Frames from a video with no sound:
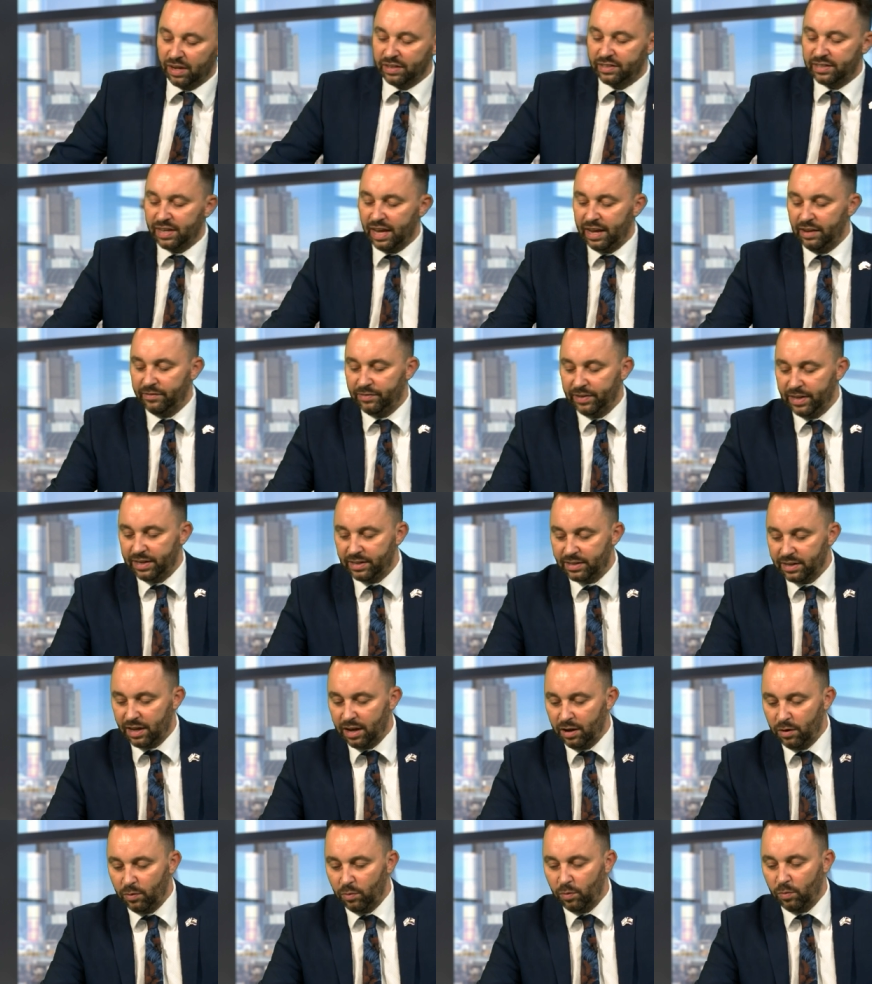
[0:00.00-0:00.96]
David,
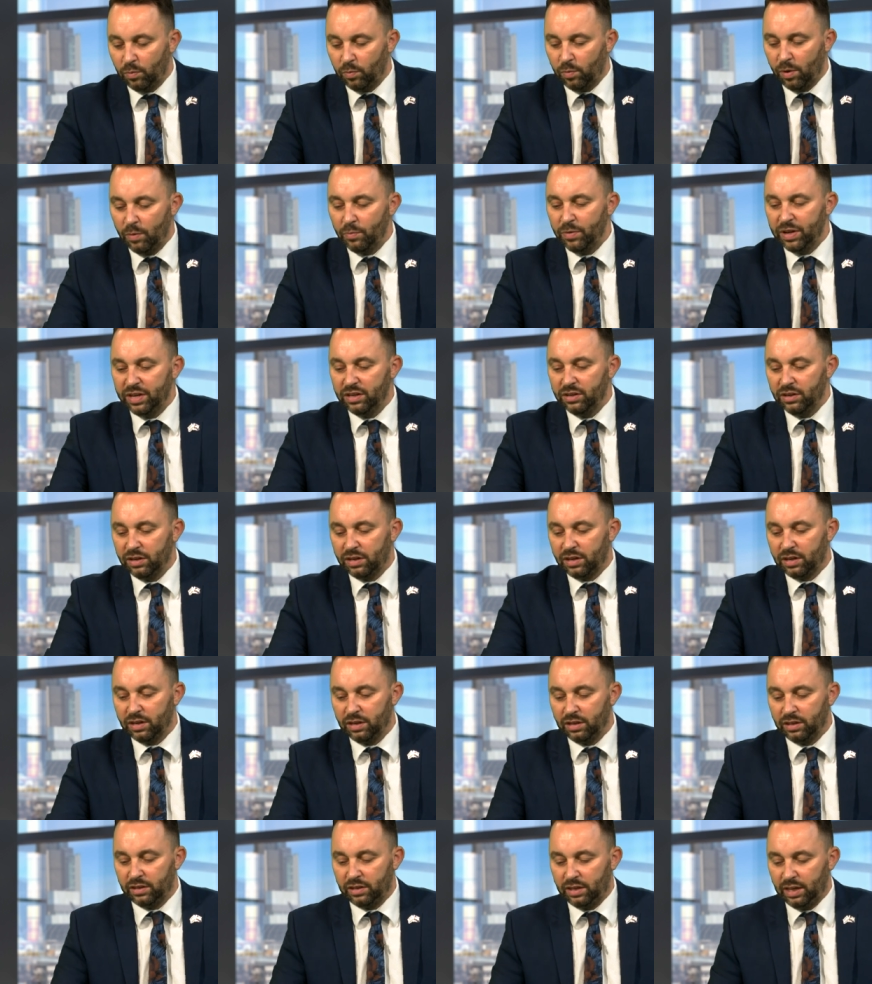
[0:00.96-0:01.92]
when we
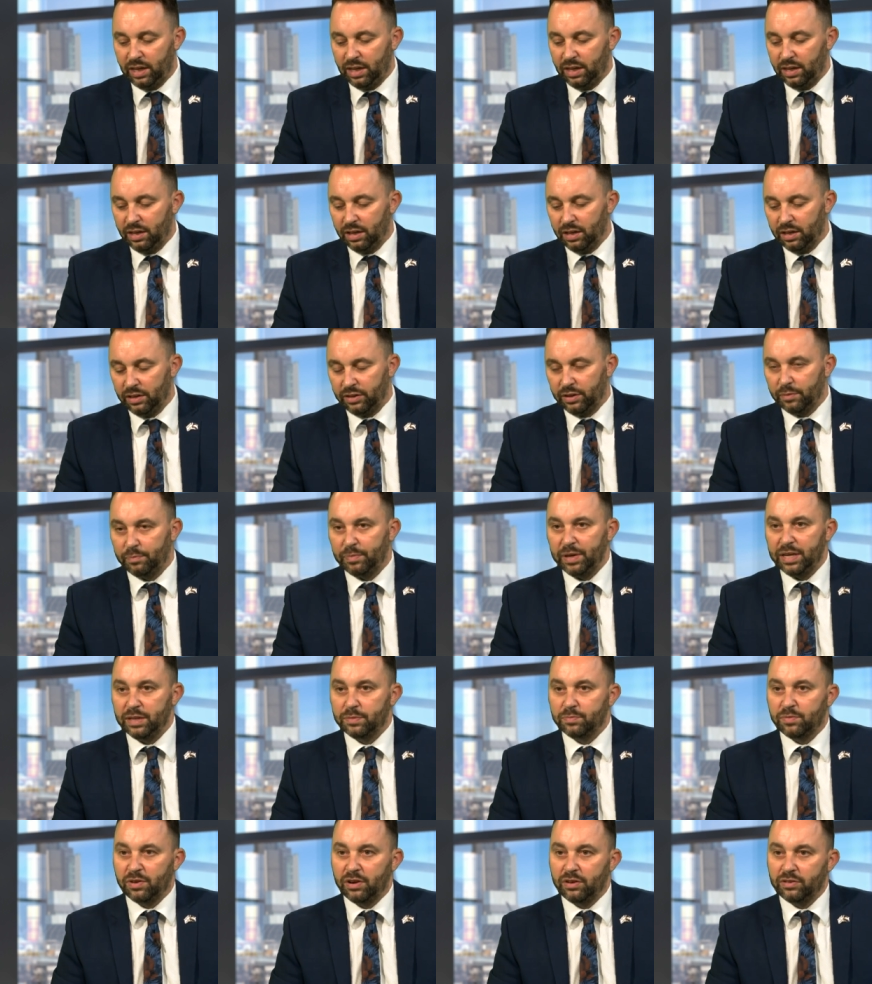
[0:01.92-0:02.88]
look at the
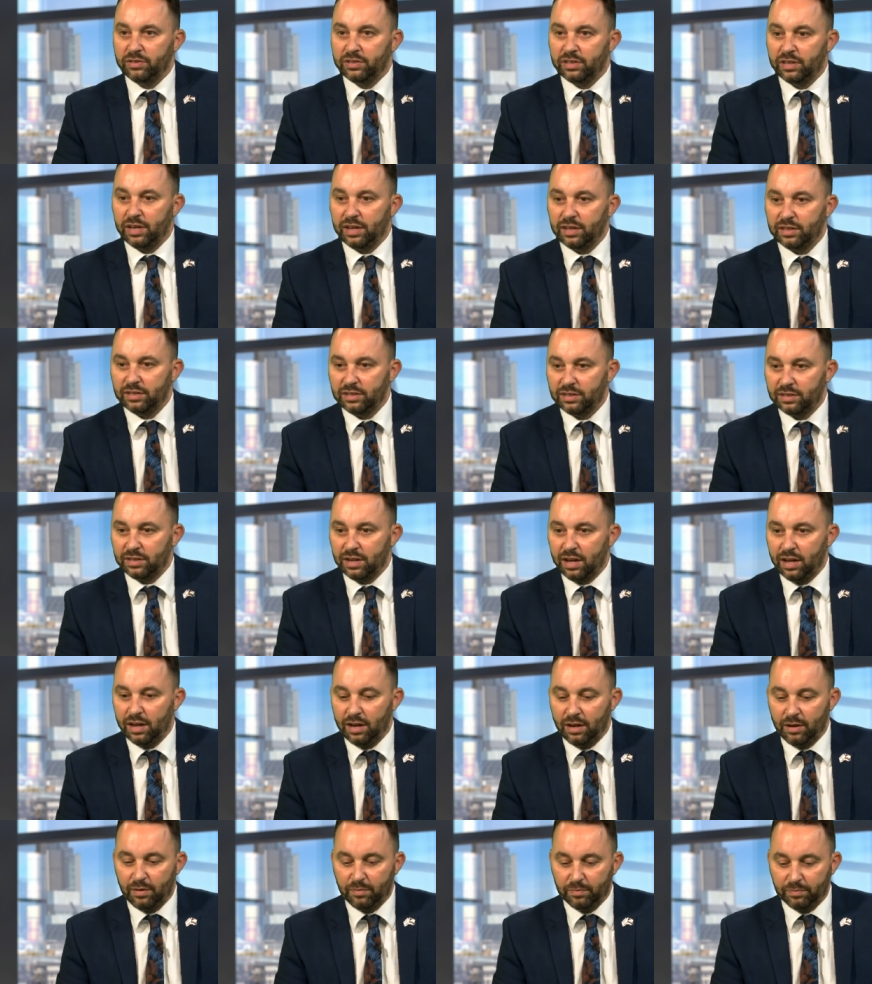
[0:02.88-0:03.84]
peace process,
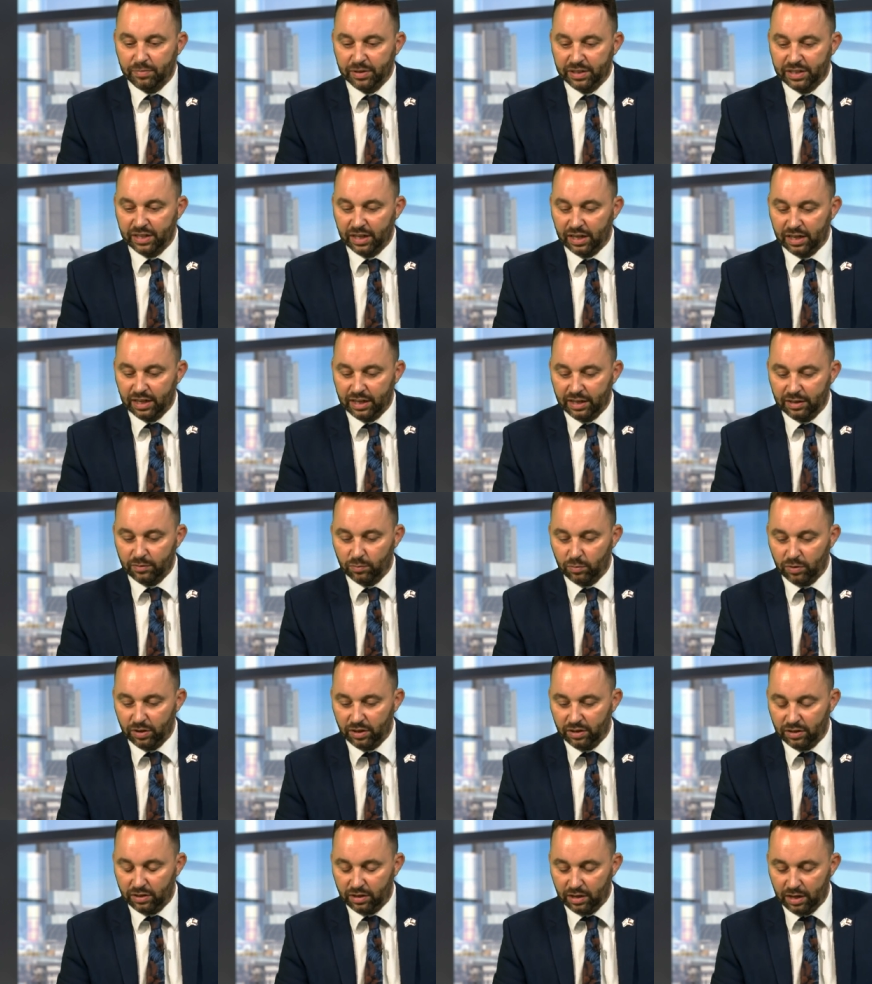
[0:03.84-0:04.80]
particularly
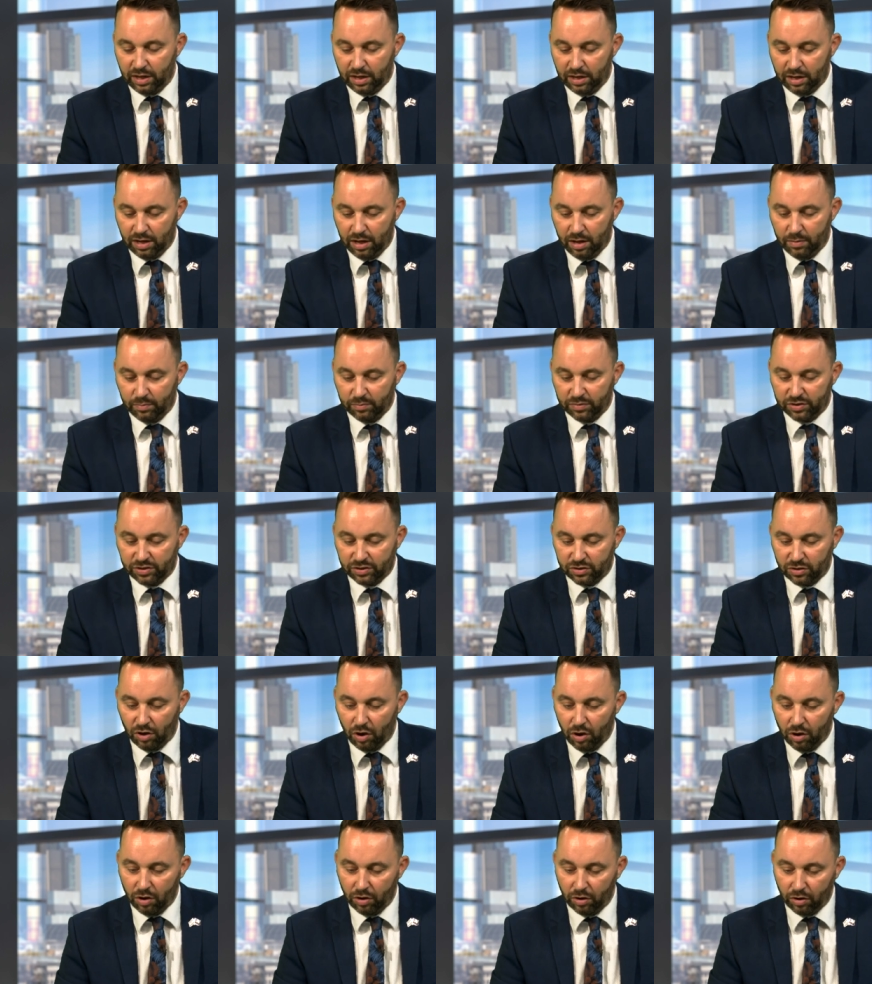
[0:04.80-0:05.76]
with the
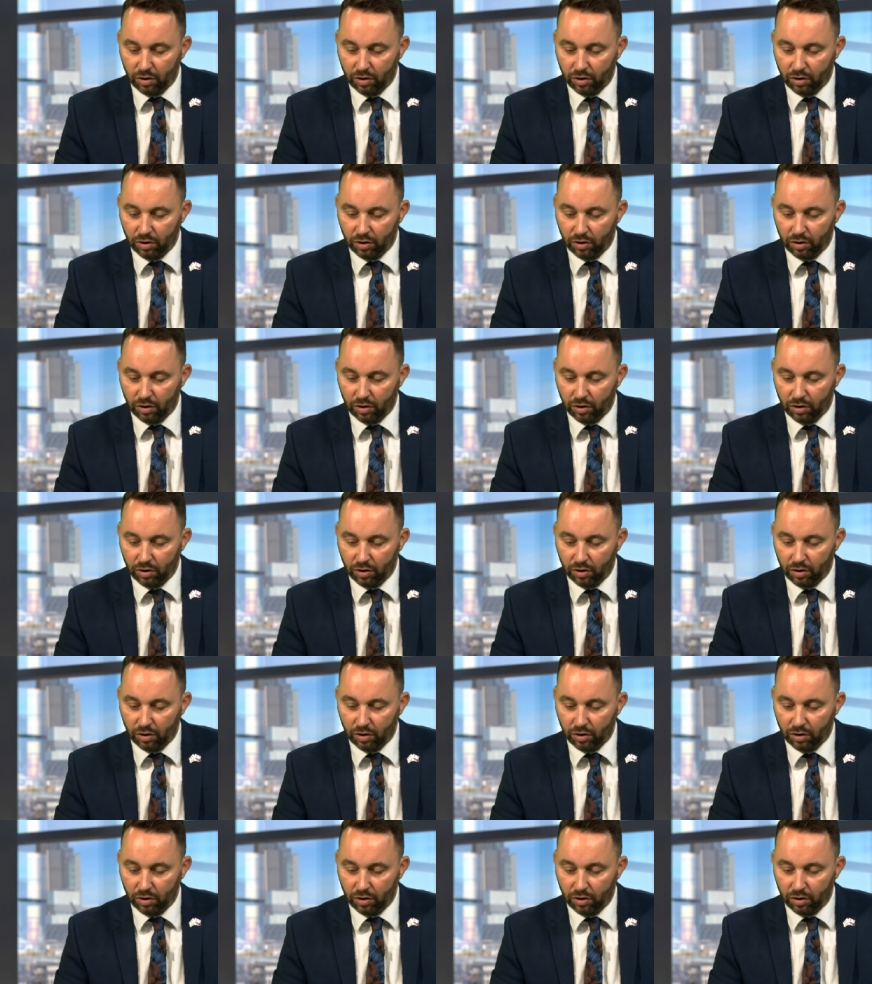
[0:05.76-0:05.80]
start